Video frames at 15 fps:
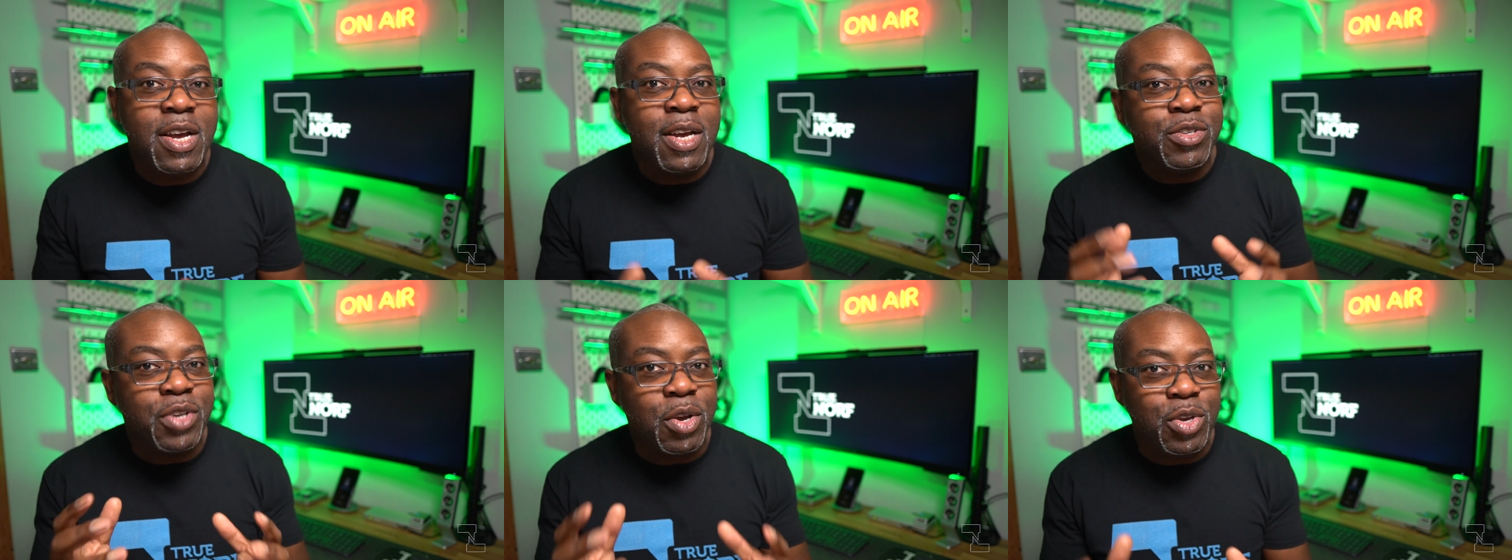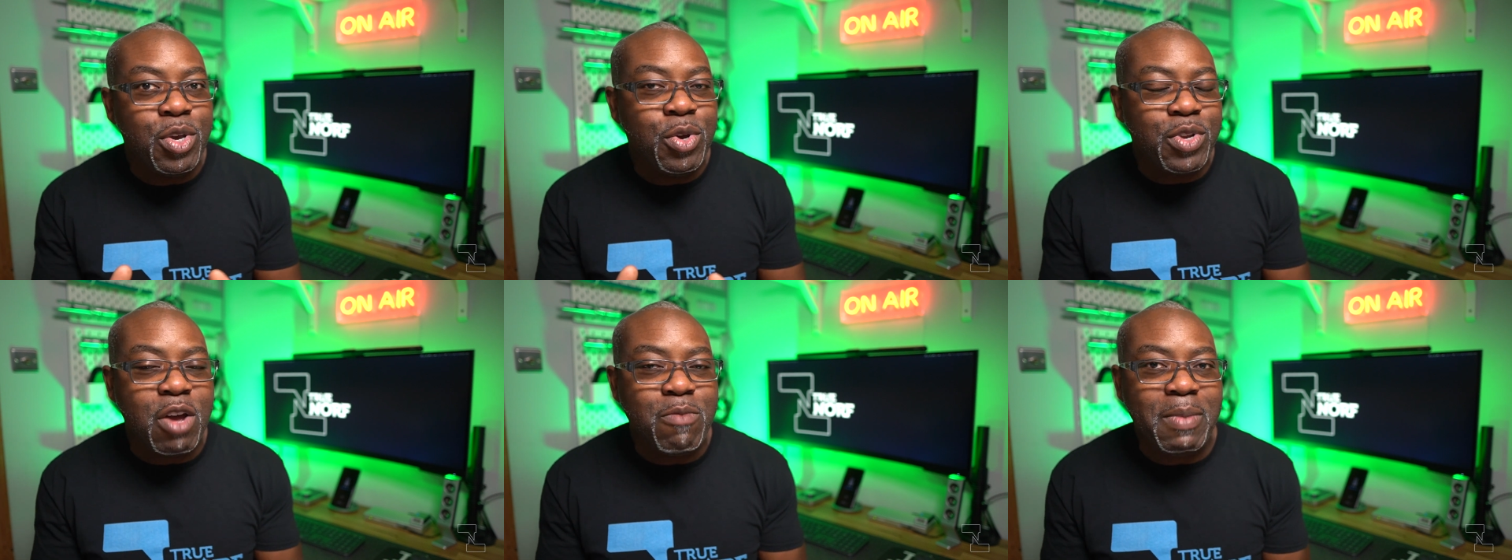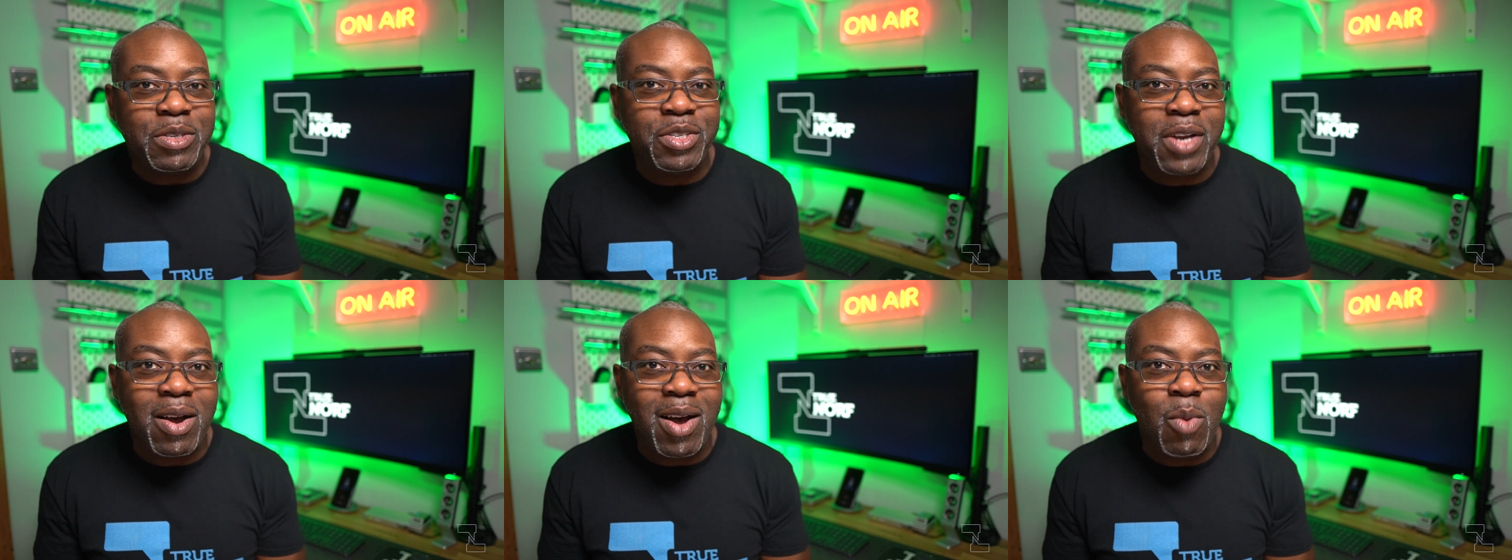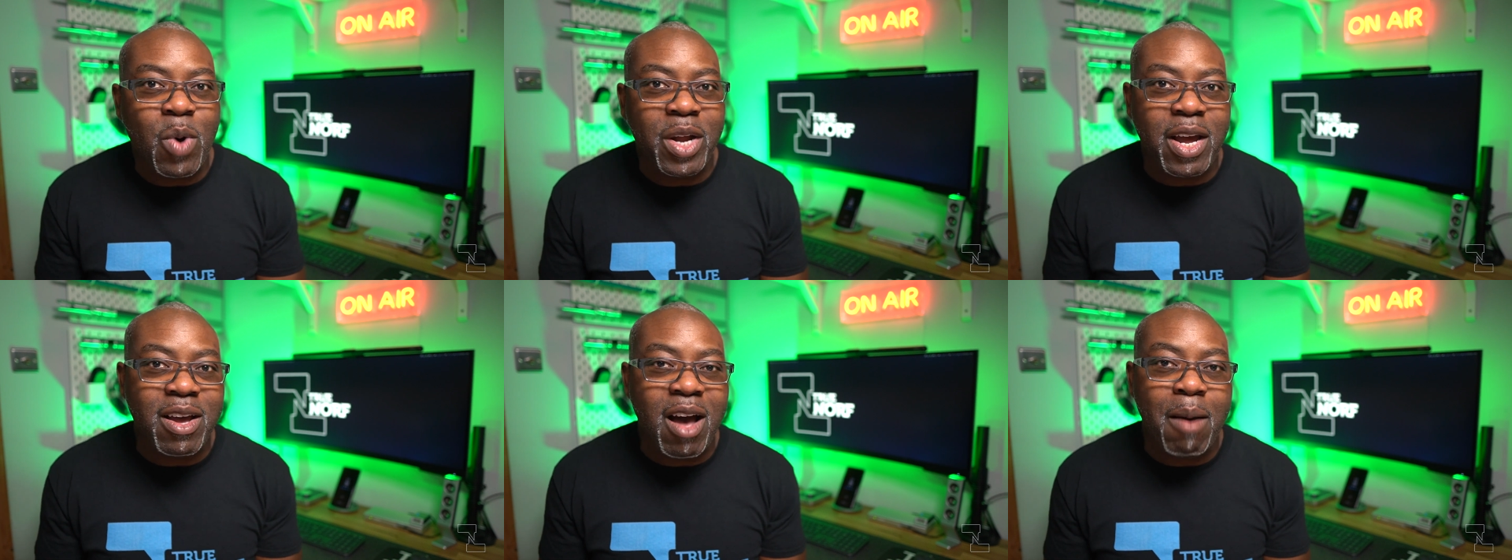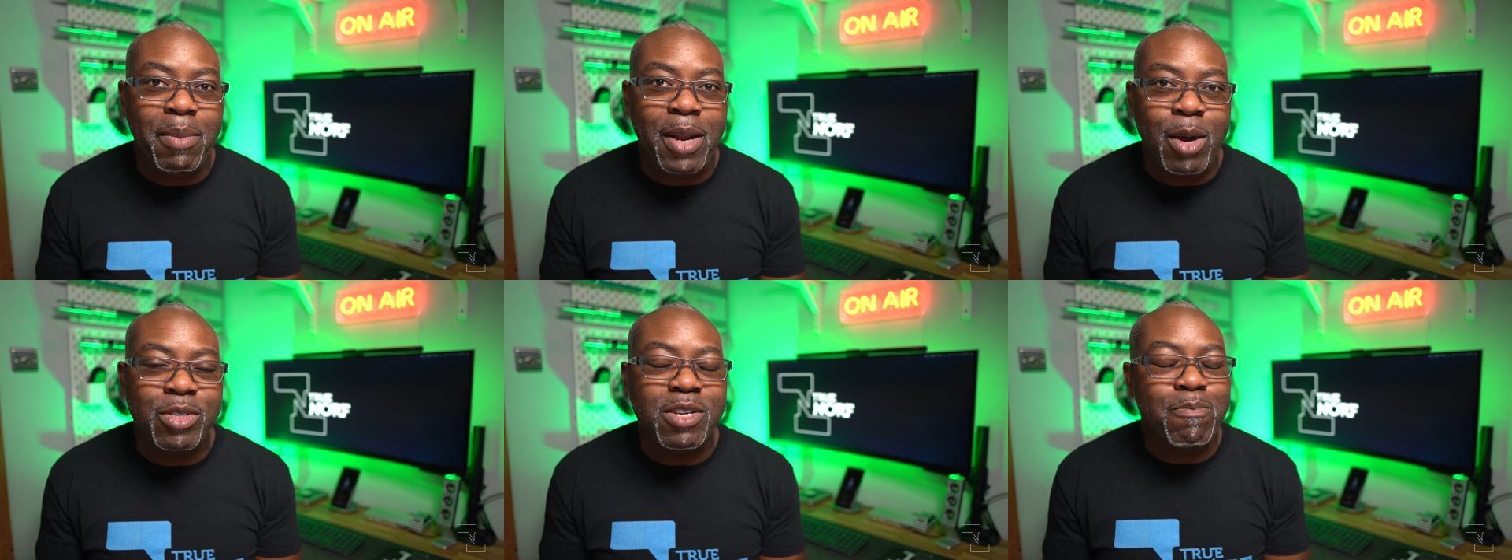so you don't miss out on when I
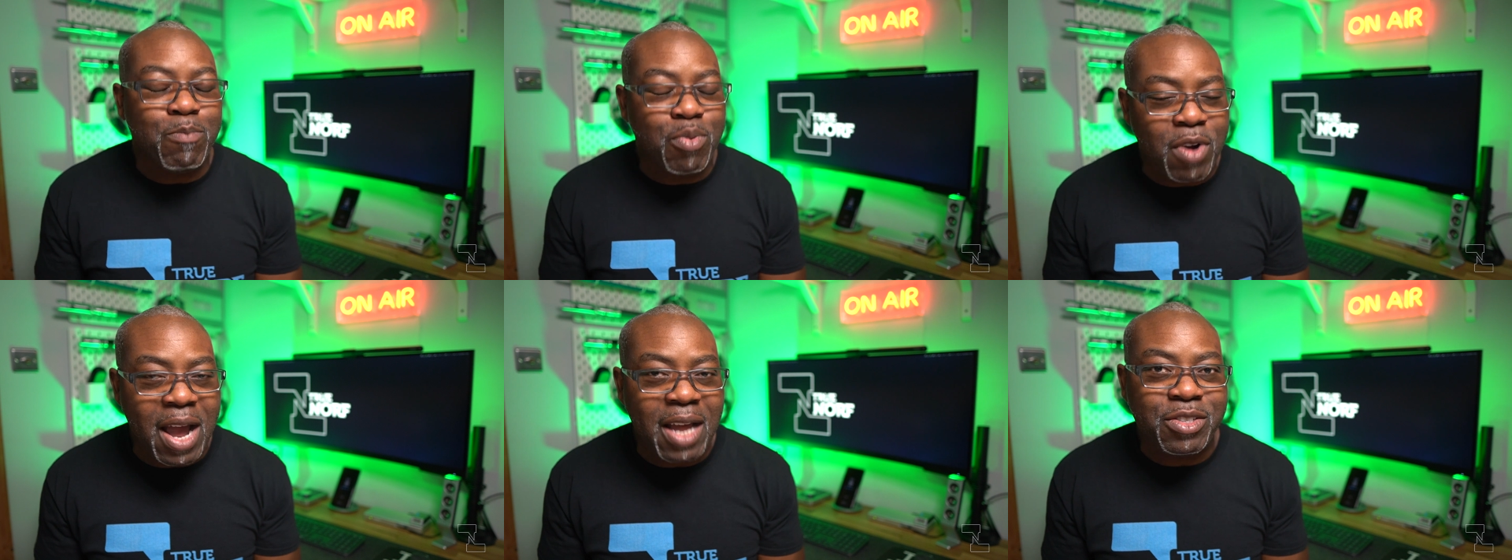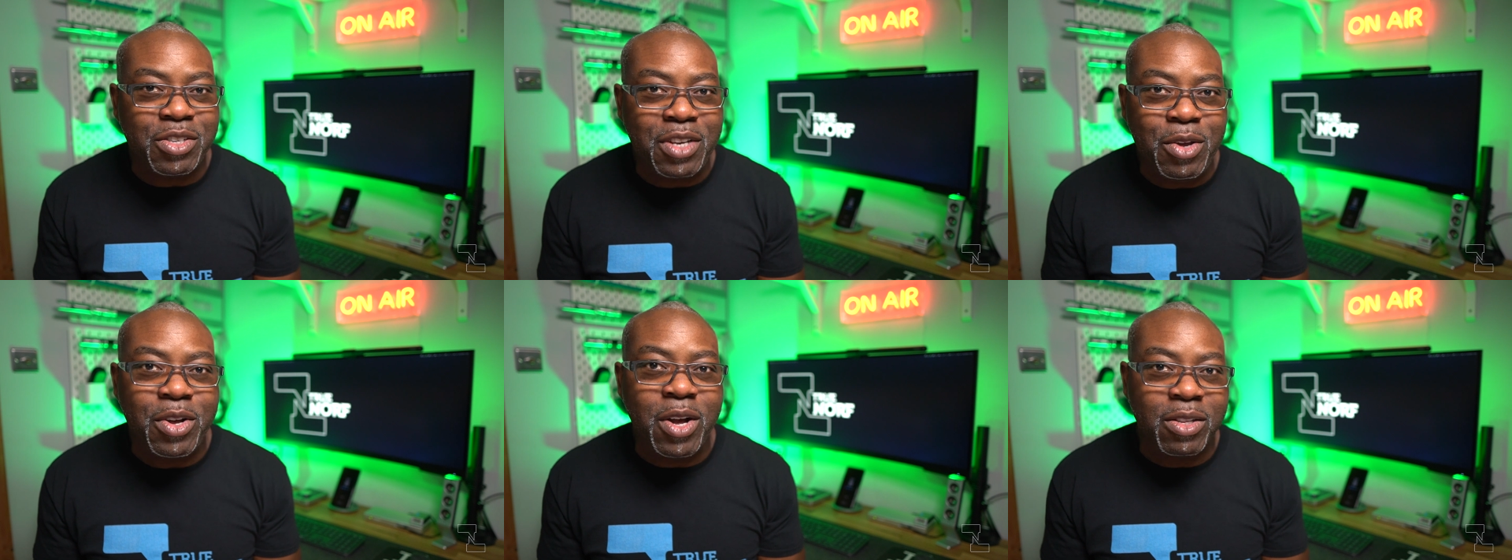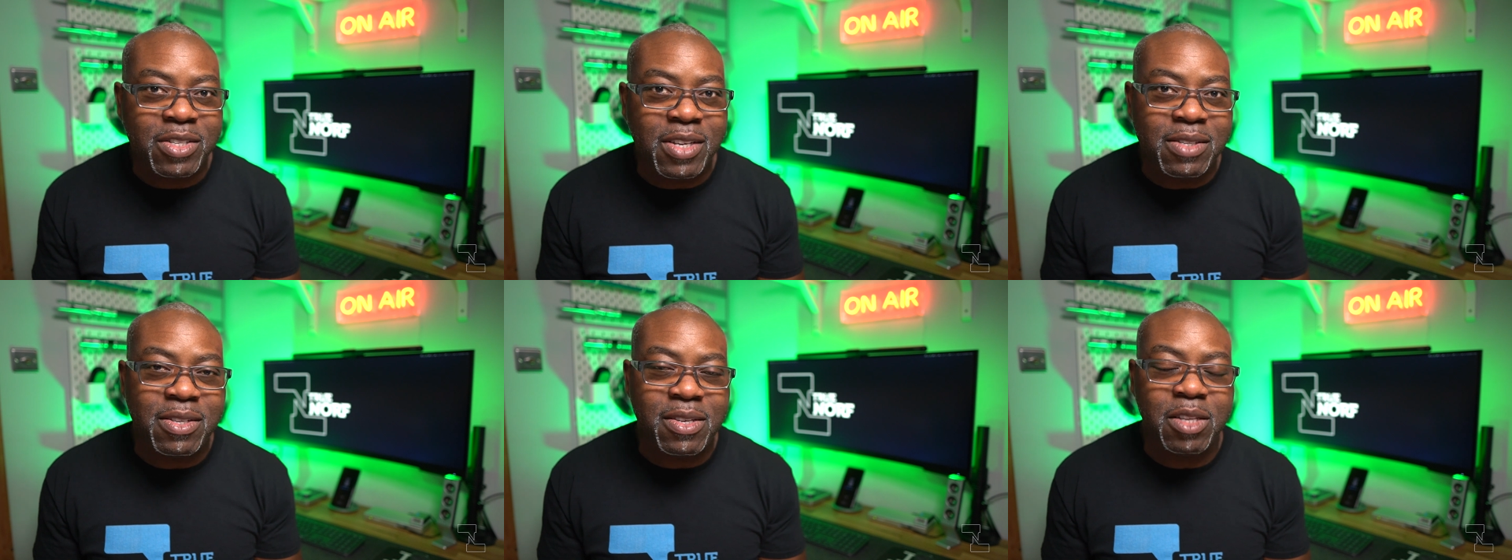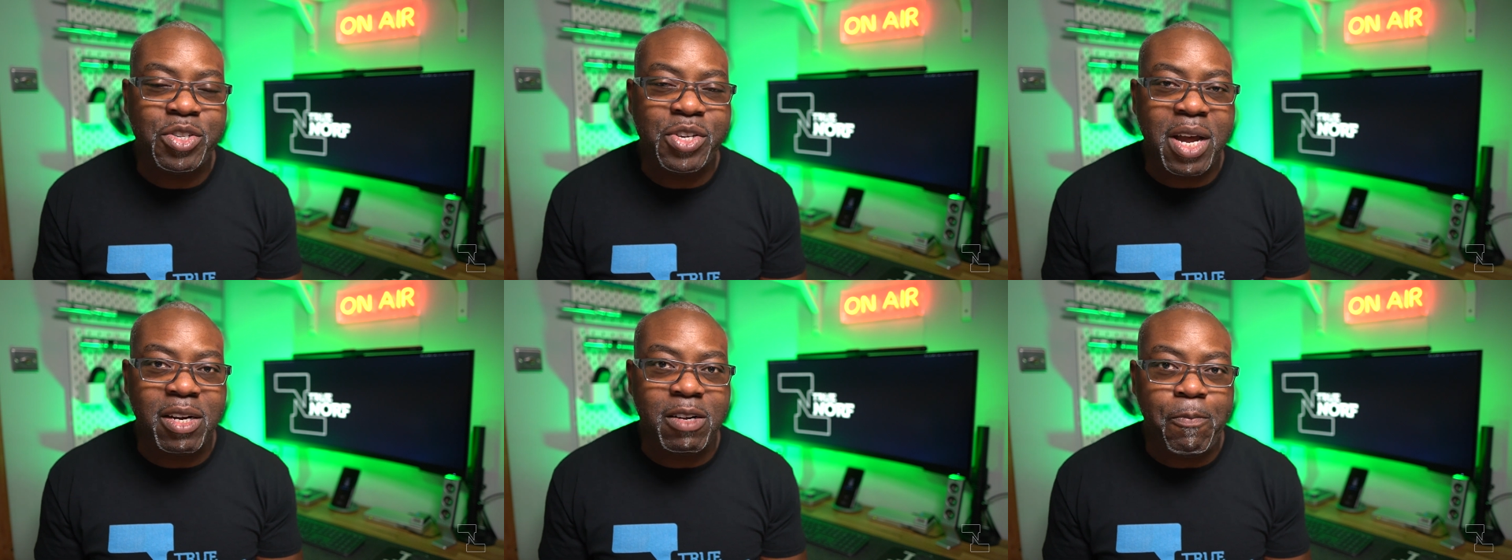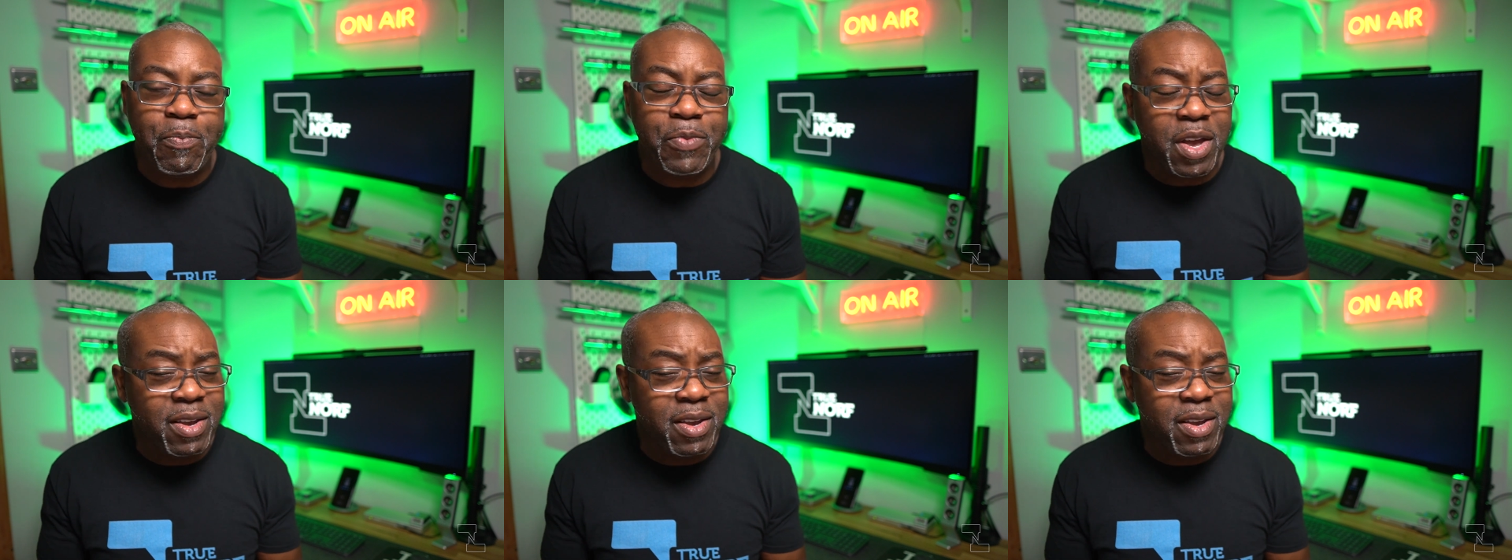upload brand new content to the channel.